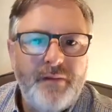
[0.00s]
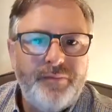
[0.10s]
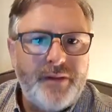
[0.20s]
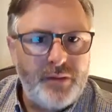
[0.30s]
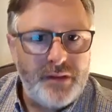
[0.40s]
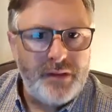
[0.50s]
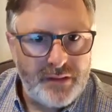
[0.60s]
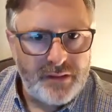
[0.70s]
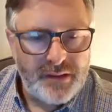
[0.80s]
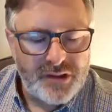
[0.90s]
that we
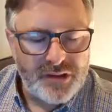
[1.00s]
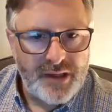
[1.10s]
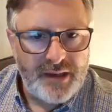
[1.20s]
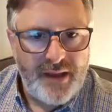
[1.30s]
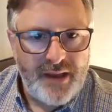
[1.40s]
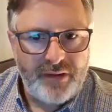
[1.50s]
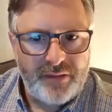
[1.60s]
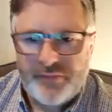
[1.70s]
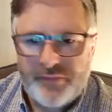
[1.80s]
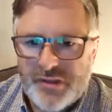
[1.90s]
that there's a level of
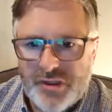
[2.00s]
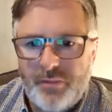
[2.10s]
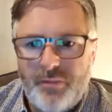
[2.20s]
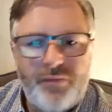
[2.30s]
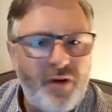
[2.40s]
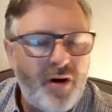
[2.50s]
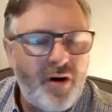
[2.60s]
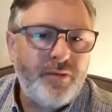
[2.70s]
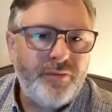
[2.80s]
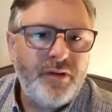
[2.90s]
some form
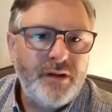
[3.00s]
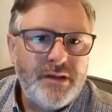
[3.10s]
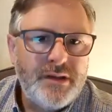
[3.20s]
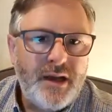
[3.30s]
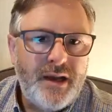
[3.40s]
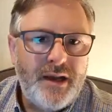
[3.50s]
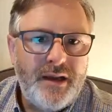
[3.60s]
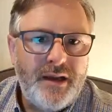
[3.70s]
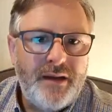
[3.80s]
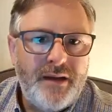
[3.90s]
of
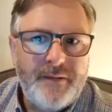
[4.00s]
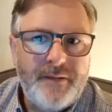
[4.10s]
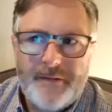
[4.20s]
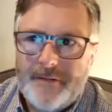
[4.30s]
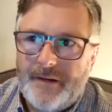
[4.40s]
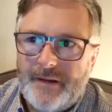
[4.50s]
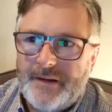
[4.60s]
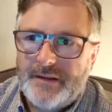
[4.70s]
uh, uh,